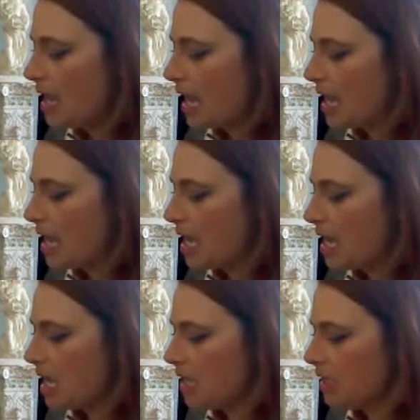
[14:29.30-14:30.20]

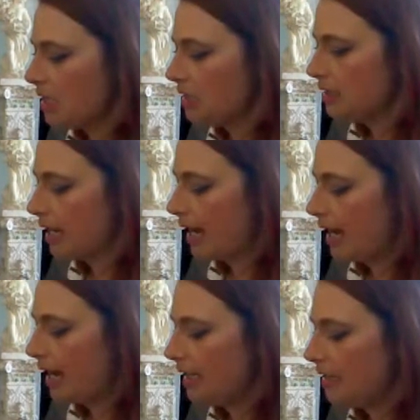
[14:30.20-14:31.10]
And
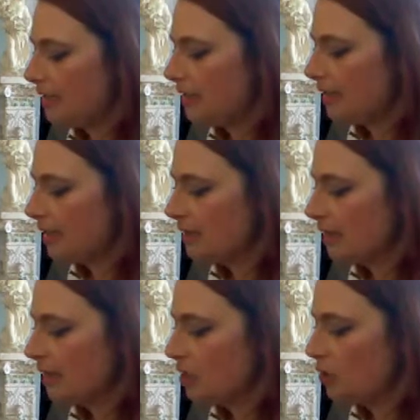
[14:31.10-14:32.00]
I get the sense
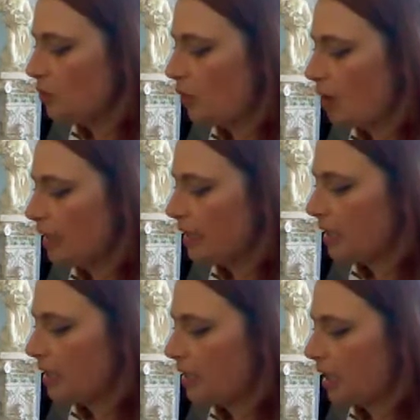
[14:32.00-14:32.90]
that you are
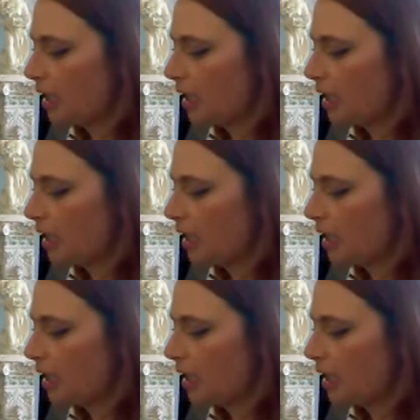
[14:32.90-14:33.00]
in,